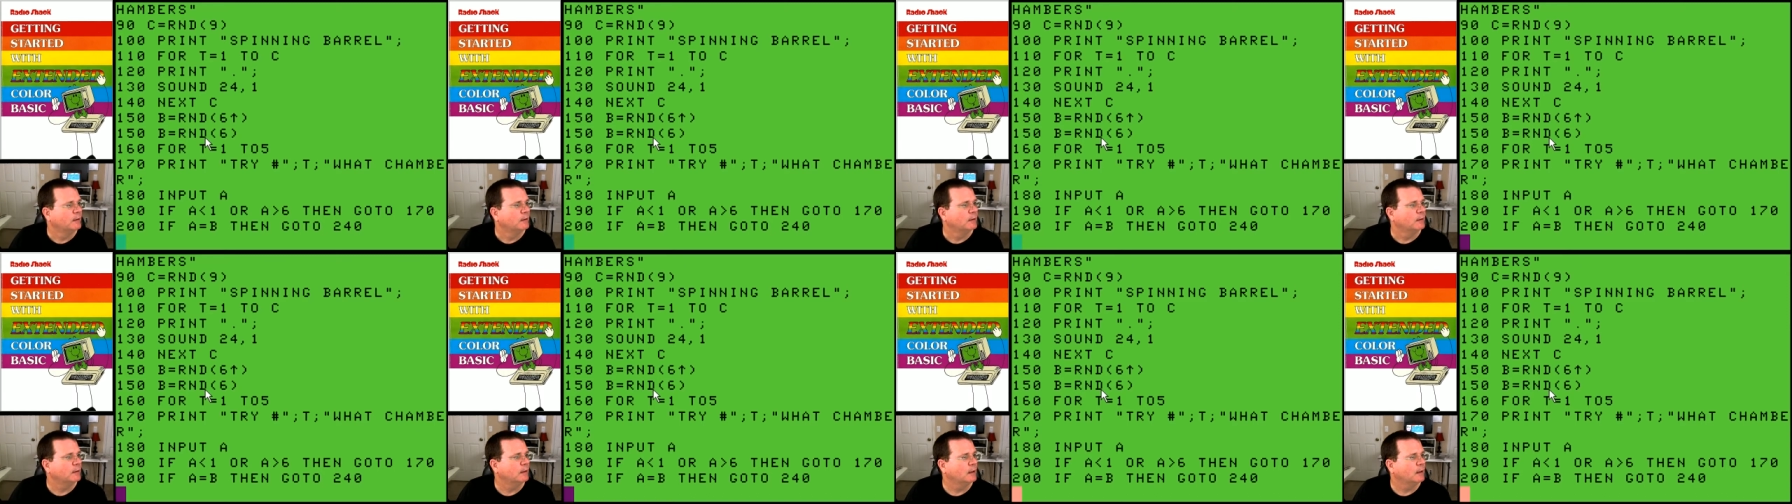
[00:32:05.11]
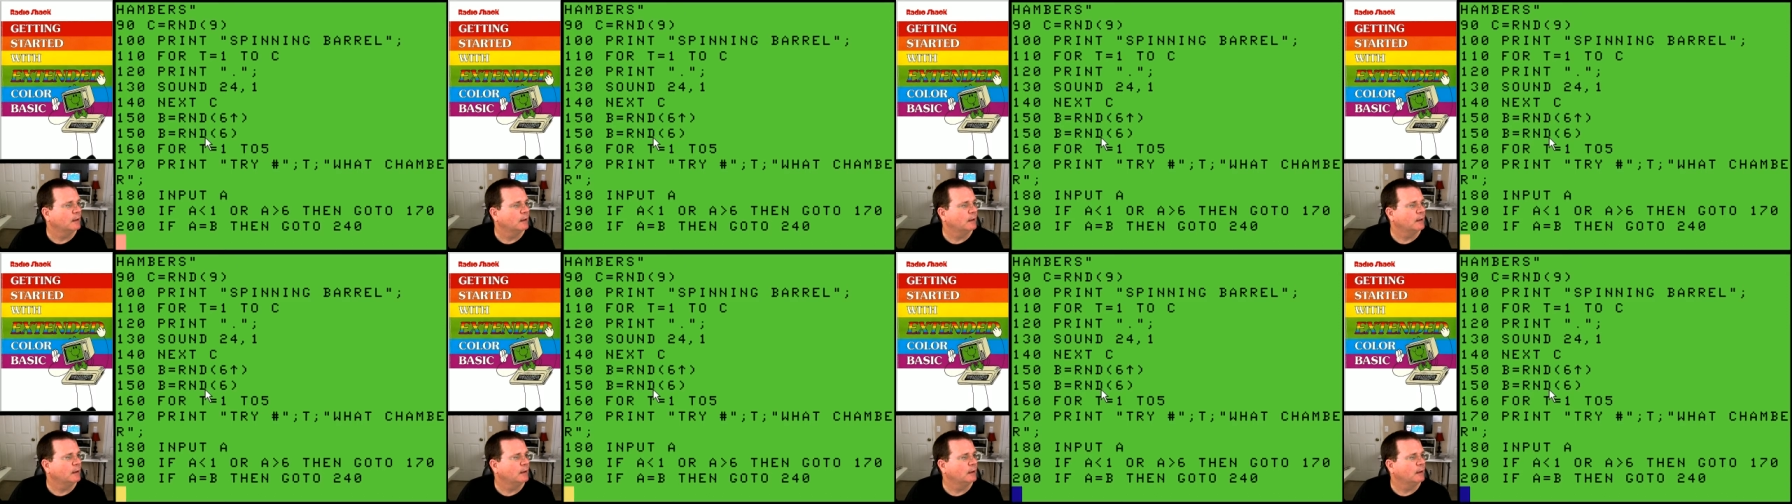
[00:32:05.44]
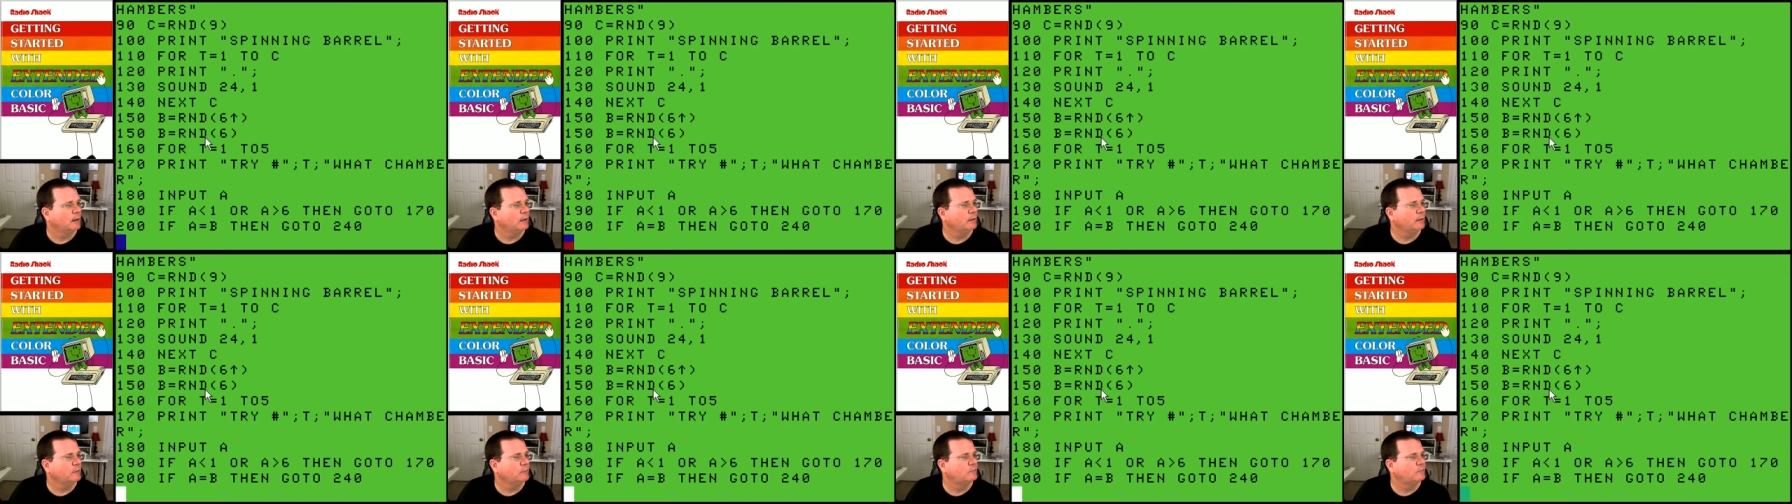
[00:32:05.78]

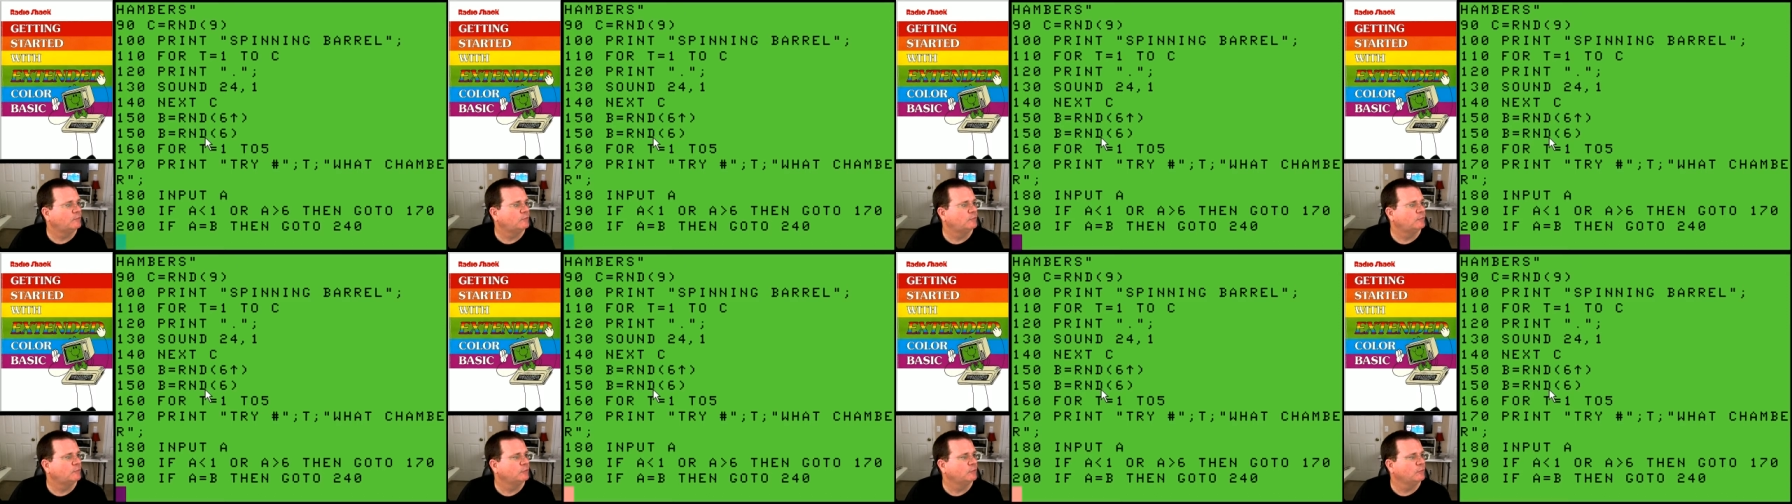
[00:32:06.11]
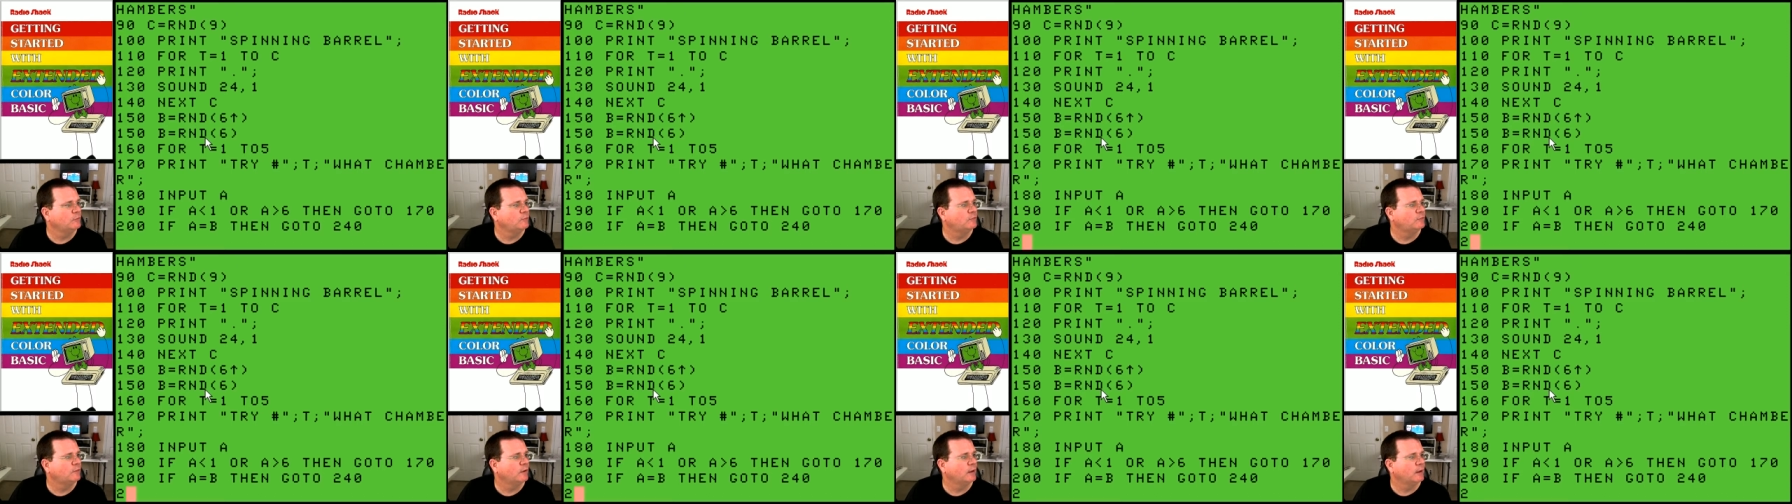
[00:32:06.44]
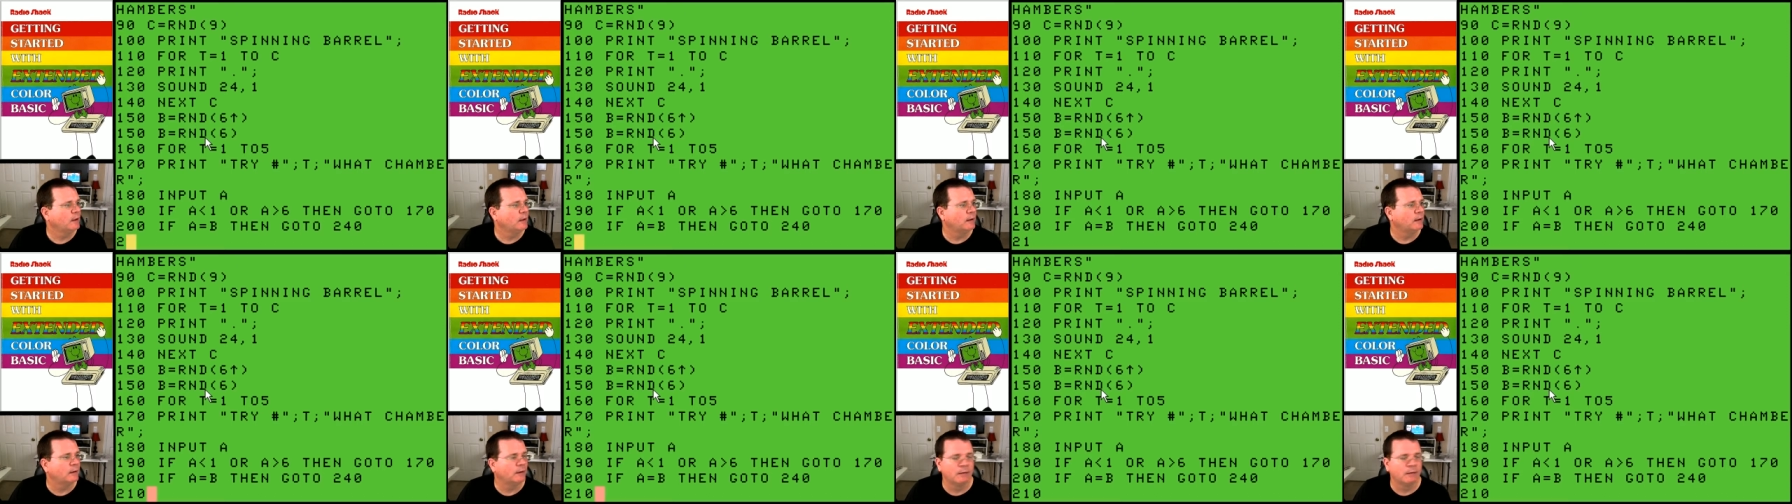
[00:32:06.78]
Line
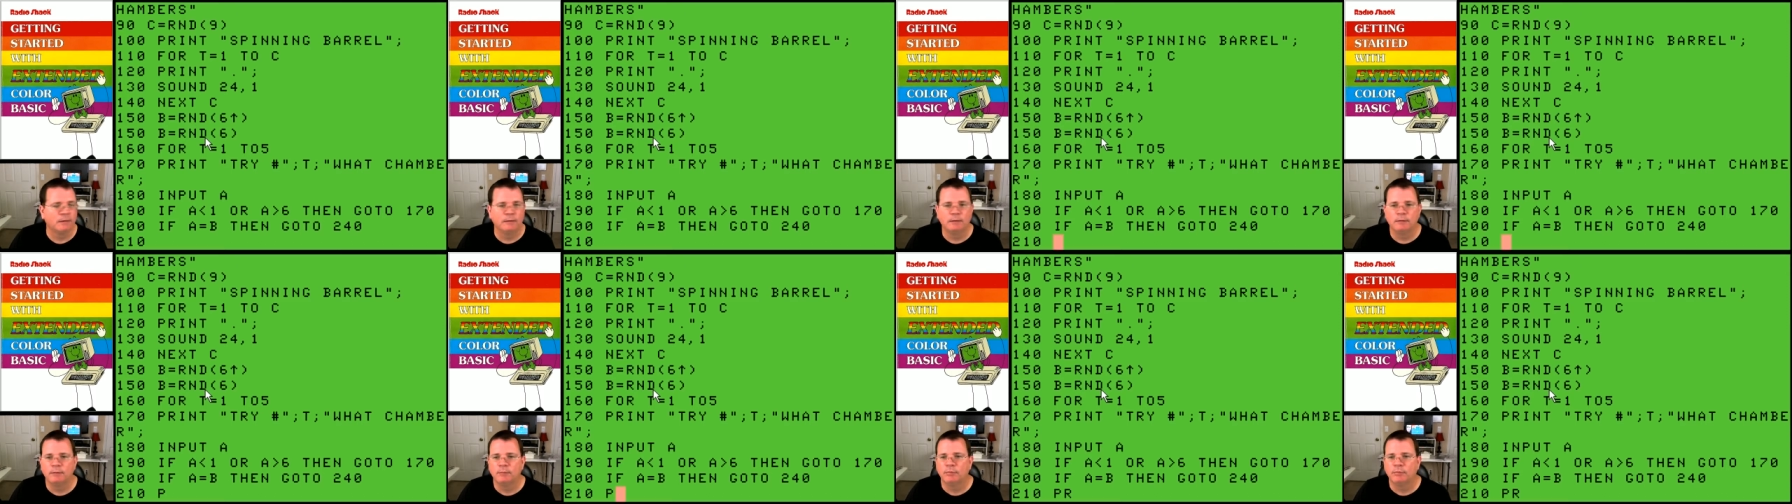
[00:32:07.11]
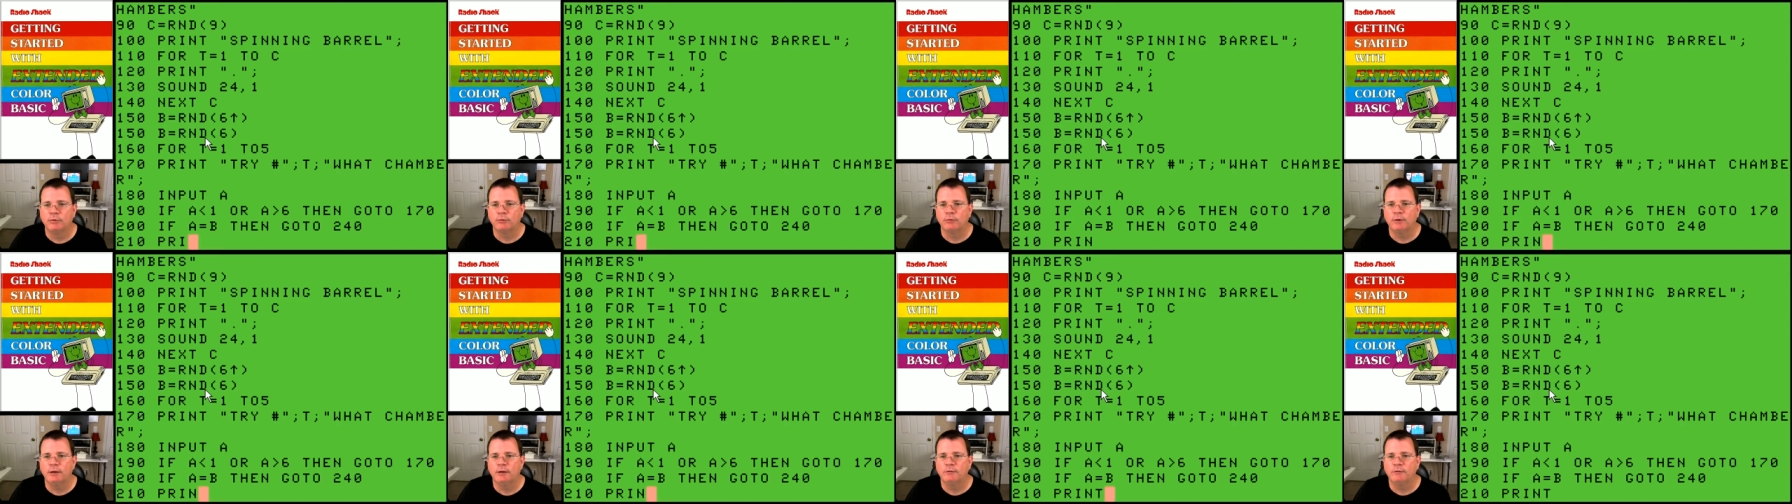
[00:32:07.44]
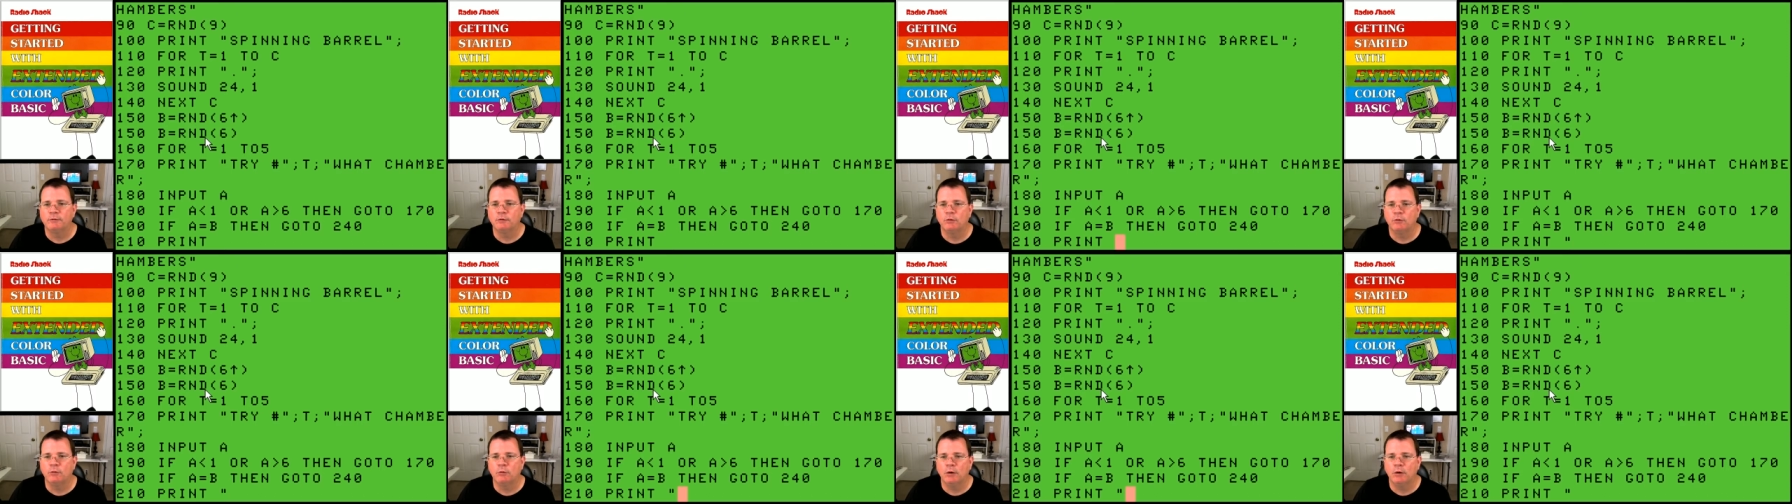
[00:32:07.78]
210 print
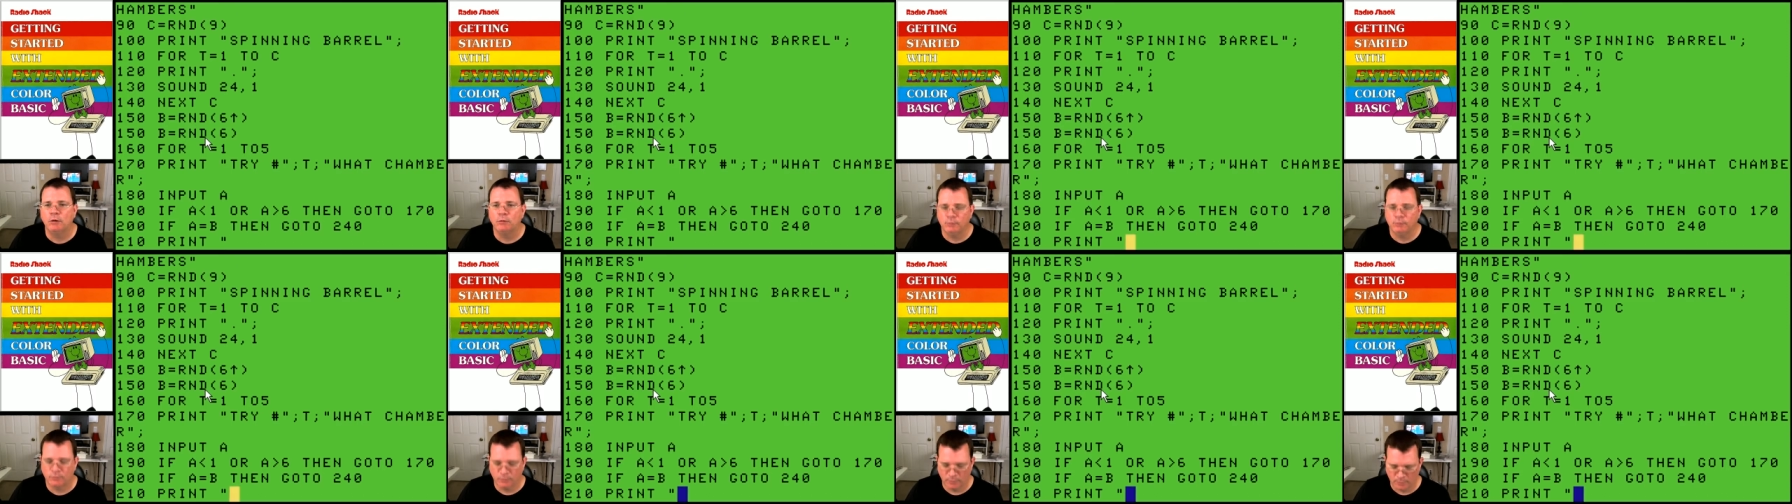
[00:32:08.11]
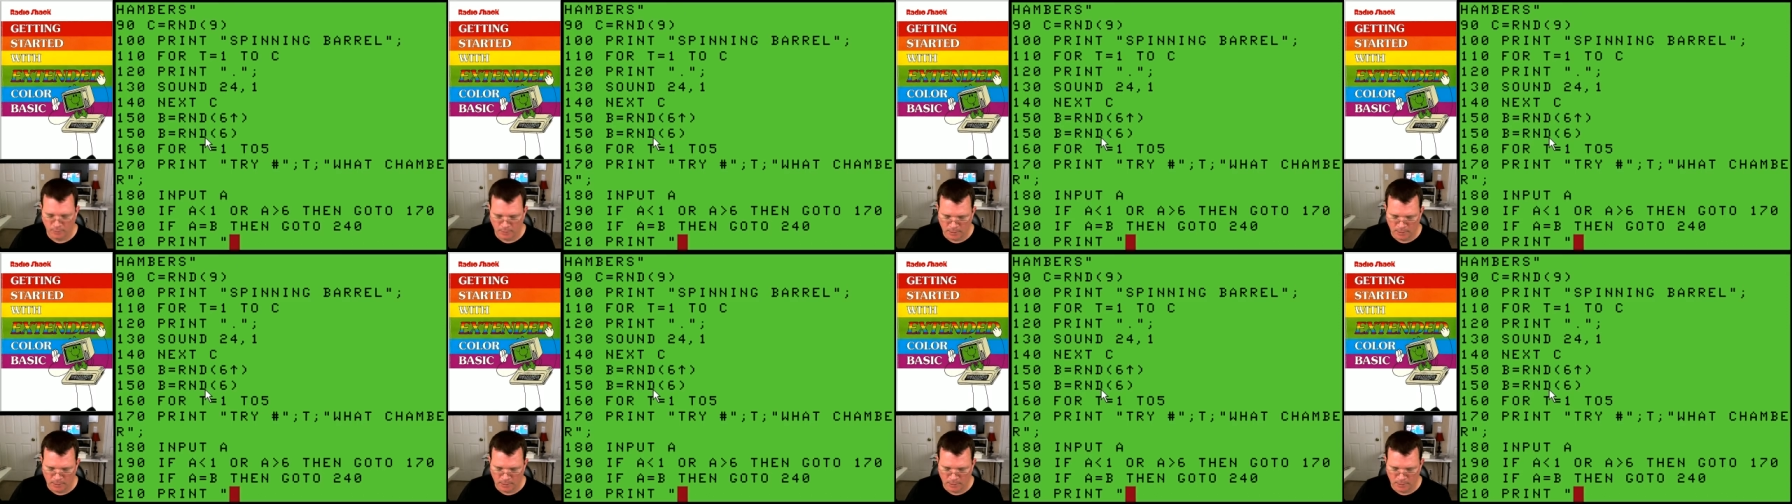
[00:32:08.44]
quote